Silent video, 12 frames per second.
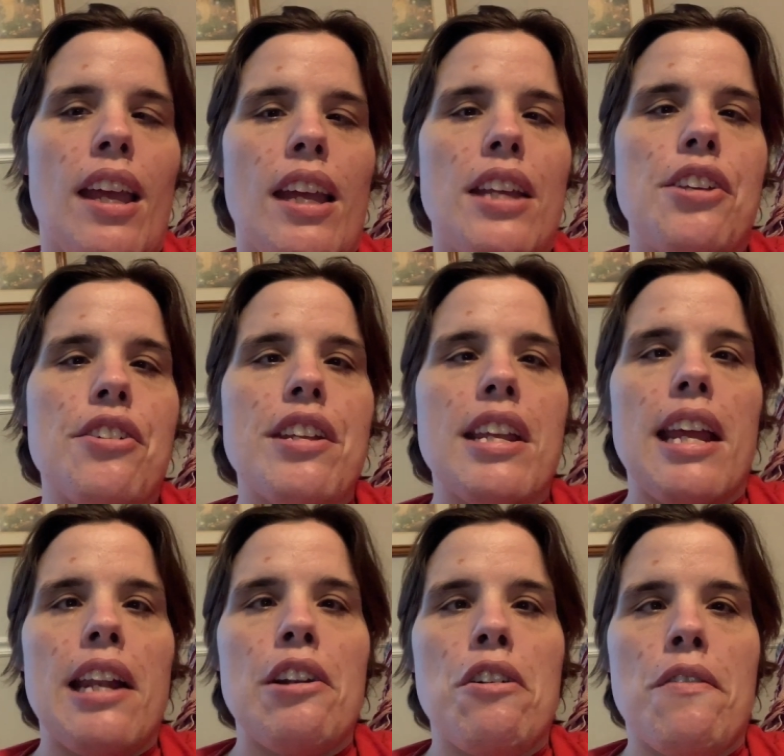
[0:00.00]
You can
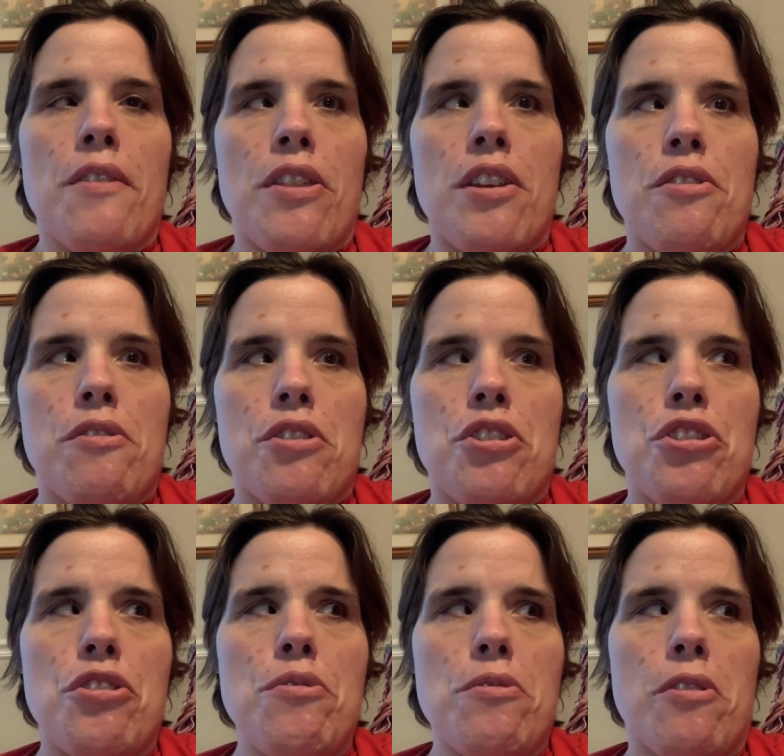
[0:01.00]
get an over-the-door
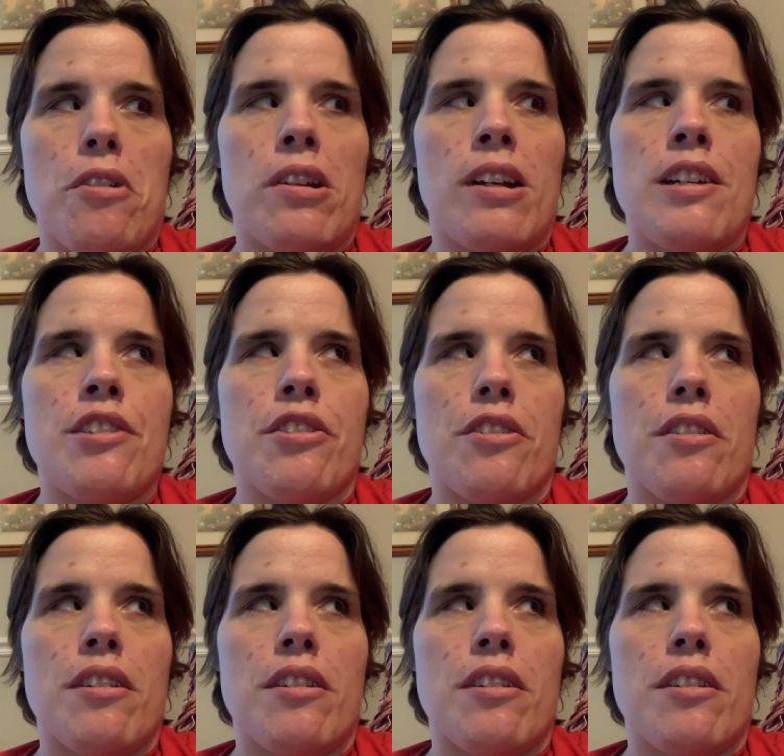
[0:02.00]
shoe organizer.